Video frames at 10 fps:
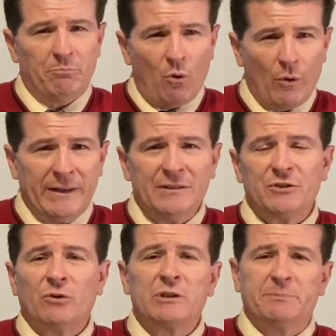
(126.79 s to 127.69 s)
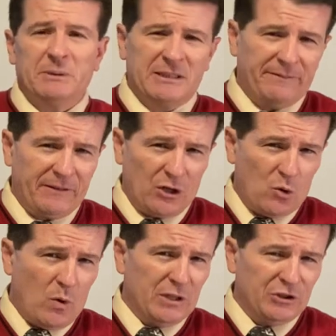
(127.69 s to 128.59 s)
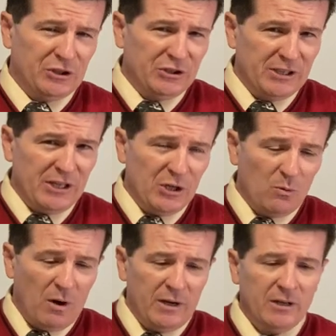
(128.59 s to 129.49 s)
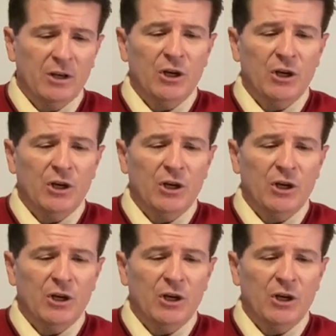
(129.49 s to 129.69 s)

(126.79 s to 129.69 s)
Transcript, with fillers: points or specific questions that you want,